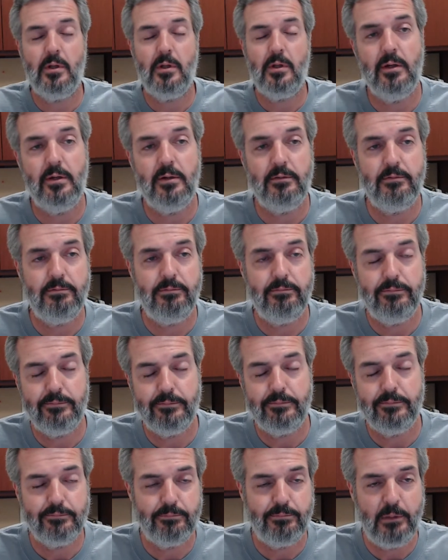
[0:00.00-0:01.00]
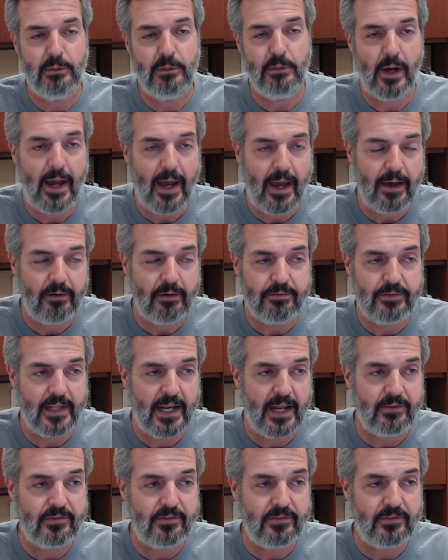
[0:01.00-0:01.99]
of people have that
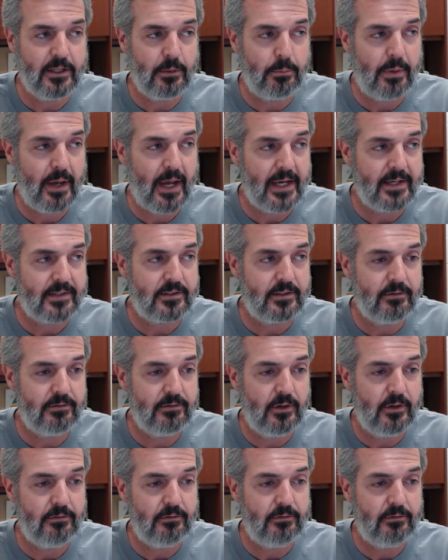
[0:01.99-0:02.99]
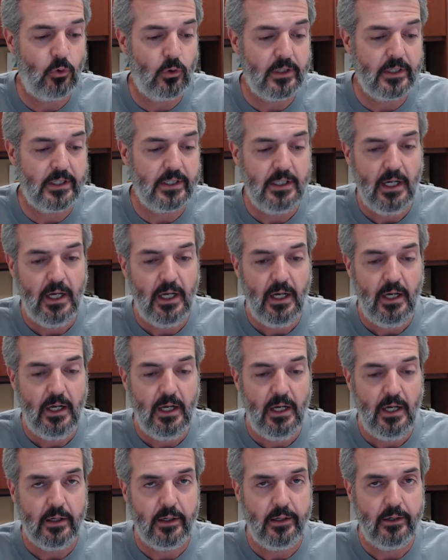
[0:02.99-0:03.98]
I've seen in the past of really
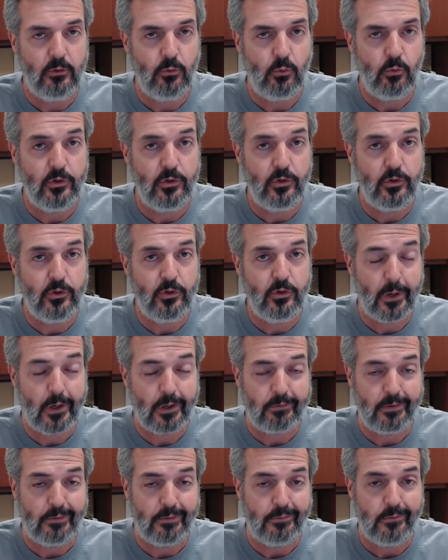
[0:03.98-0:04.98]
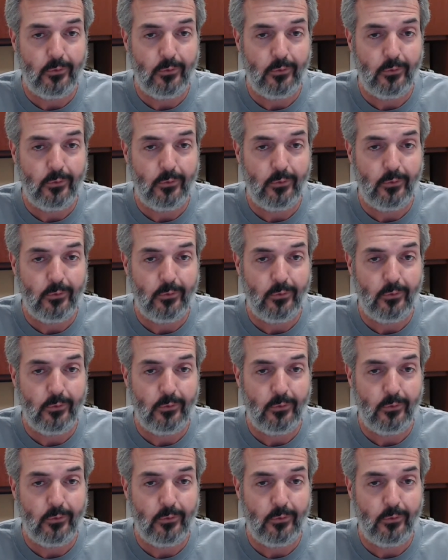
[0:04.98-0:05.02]
with their bibliography.